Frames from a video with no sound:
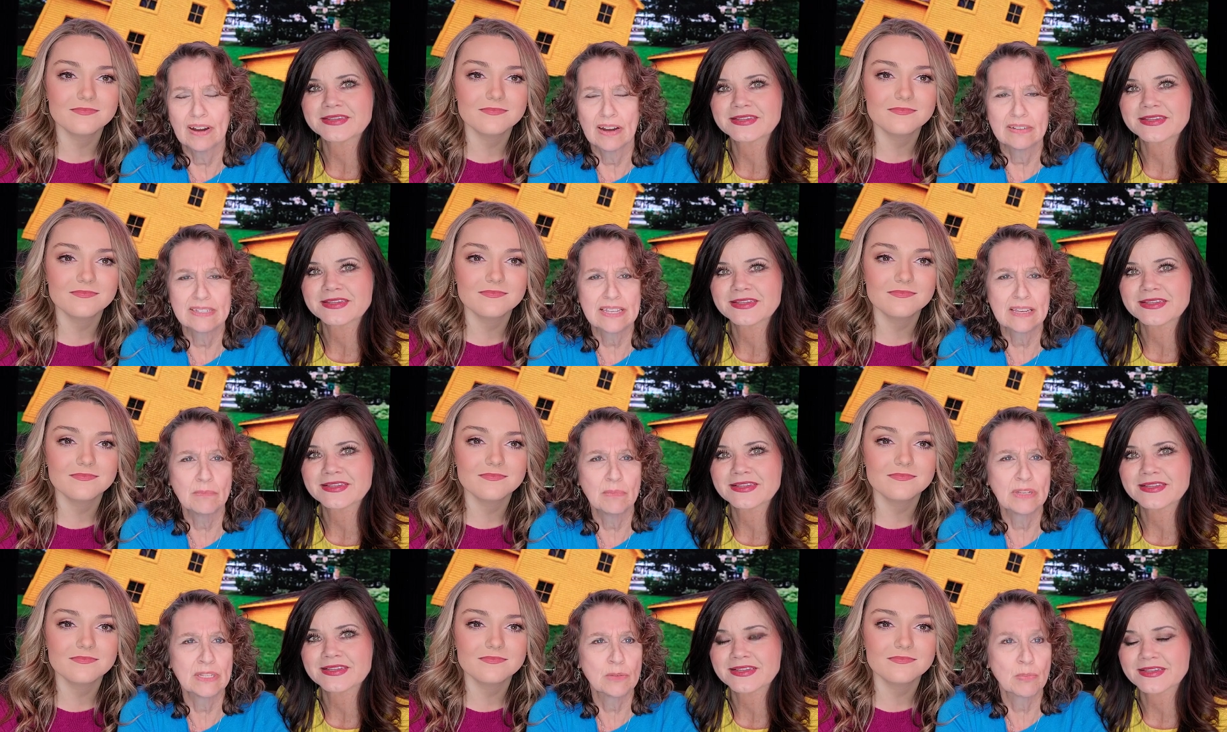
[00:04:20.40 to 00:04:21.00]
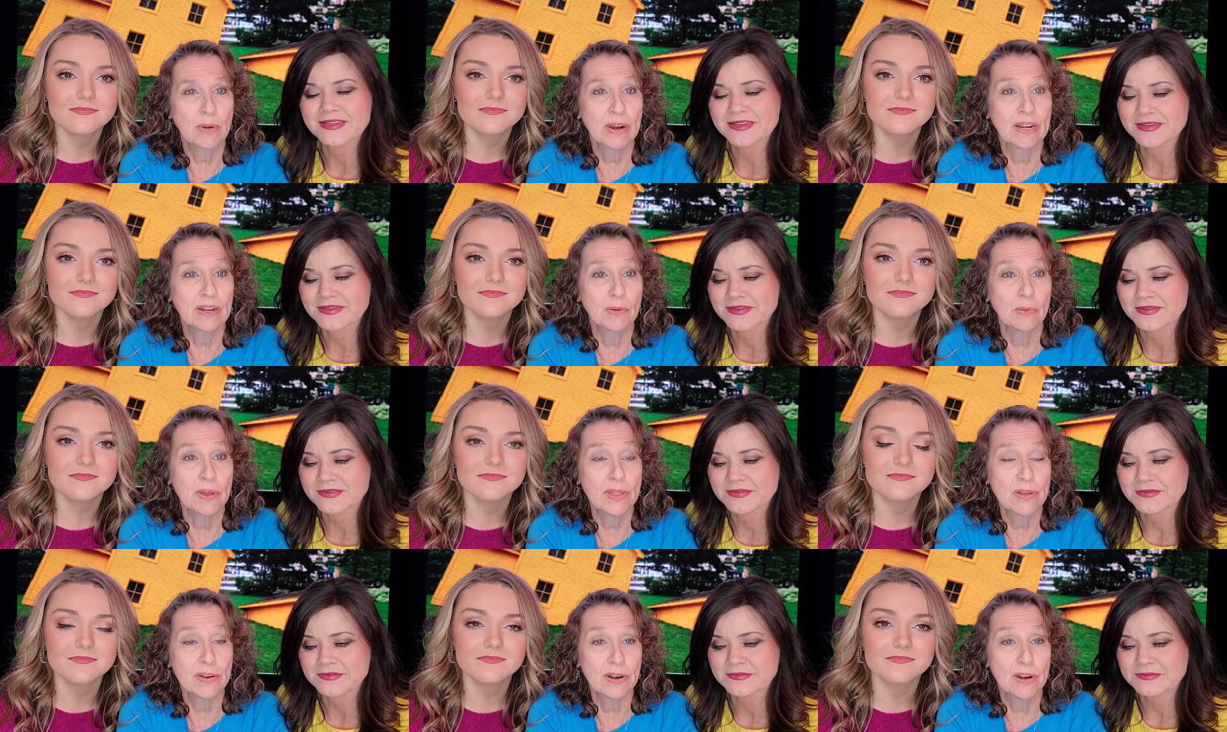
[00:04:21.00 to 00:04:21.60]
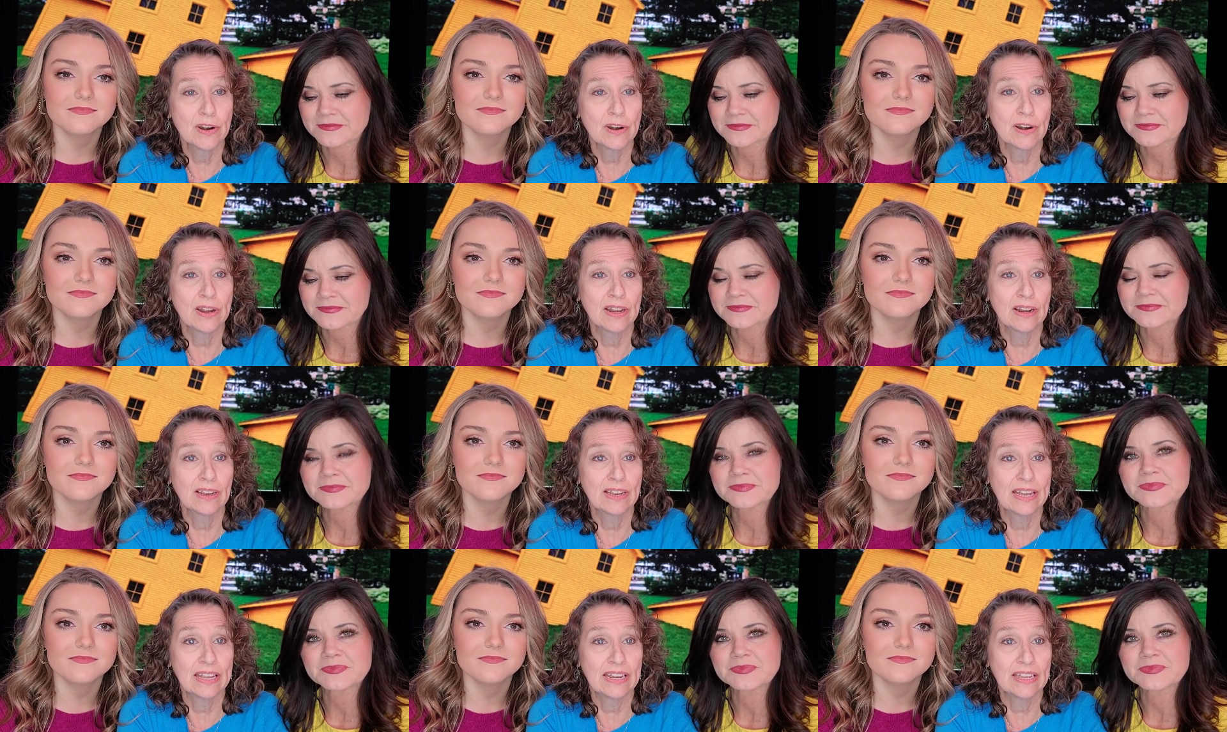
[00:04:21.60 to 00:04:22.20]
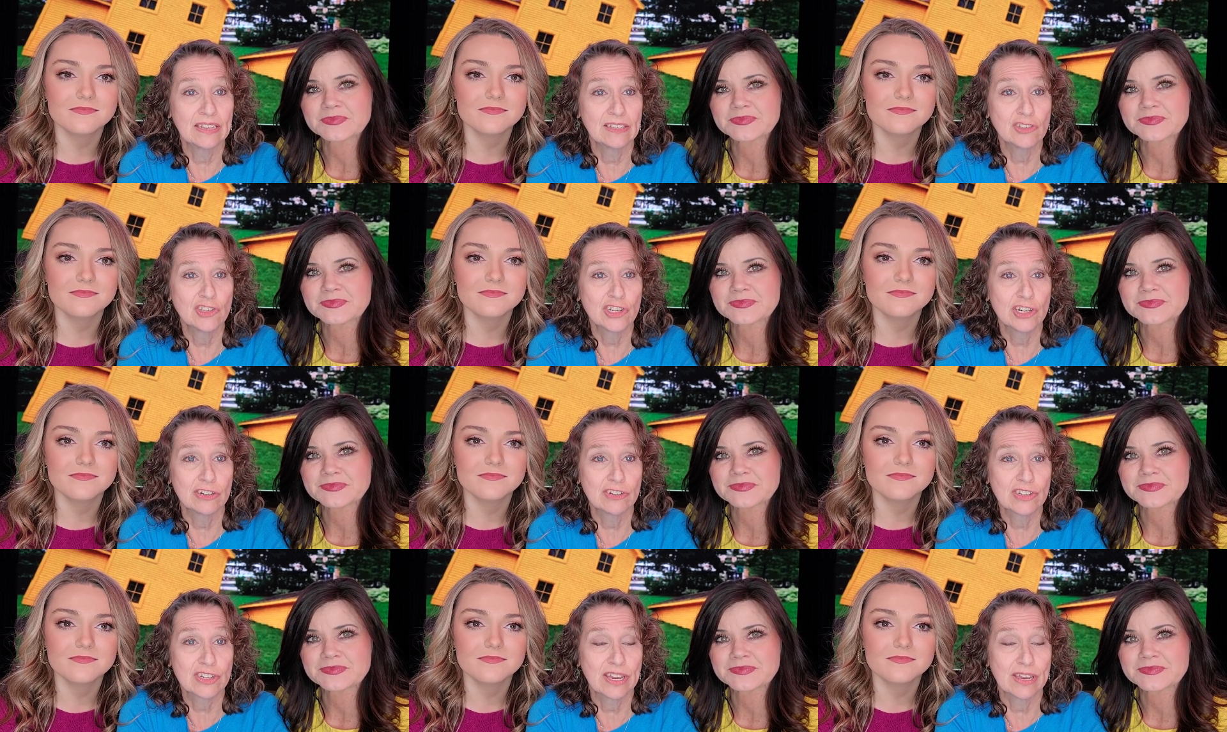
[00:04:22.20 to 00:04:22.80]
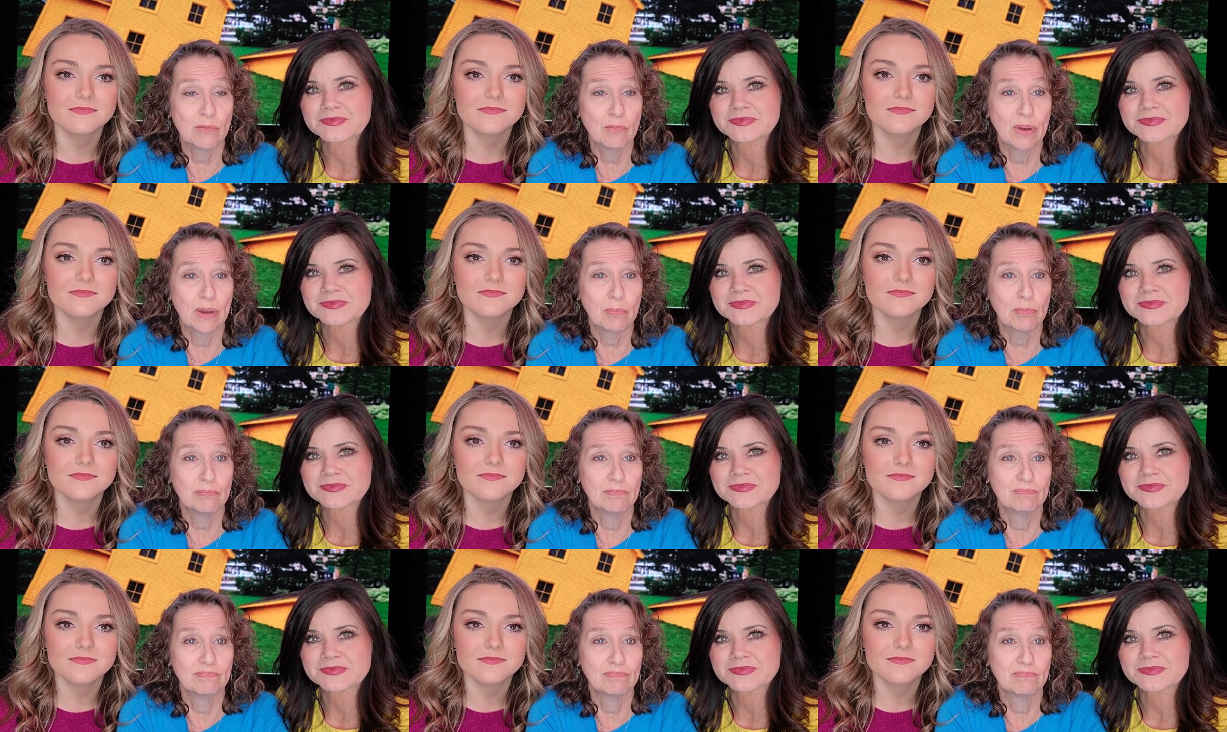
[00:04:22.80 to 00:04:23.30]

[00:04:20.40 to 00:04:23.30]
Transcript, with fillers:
Speaker 1: I was eight months pregnant with her, and a lady in church came up,